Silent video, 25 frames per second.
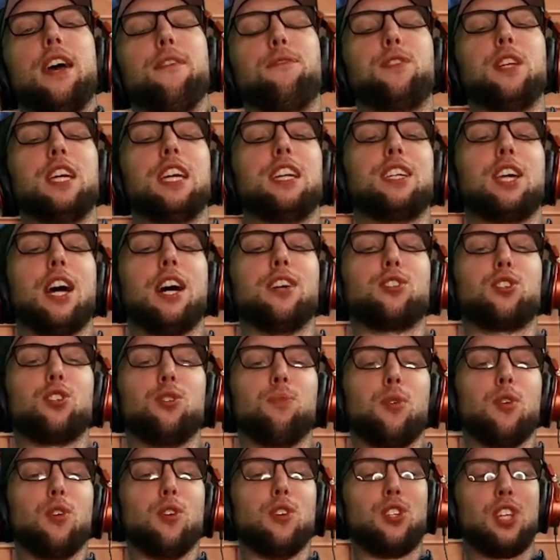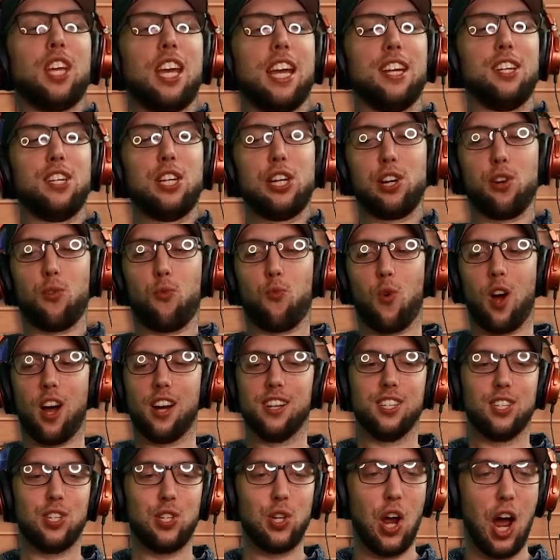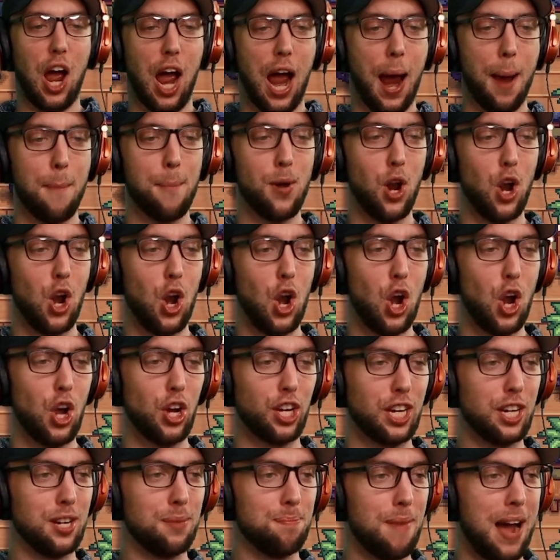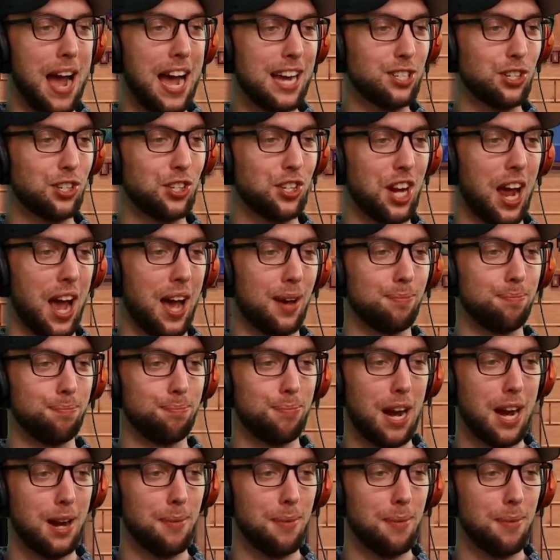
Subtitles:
50 customers in here at one time. Look at my shop,